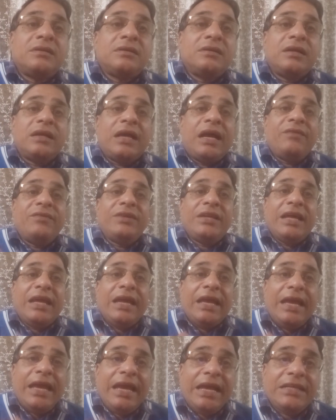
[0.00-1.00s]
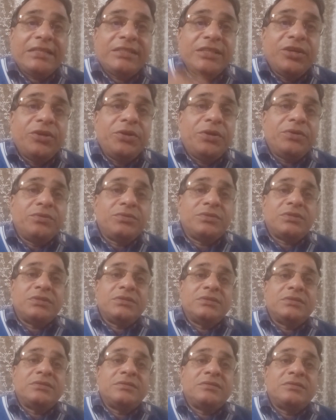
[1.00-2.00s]
have an executives,
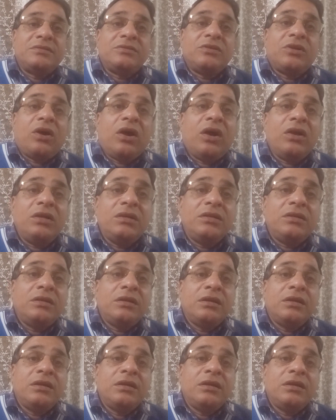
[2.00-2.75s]
non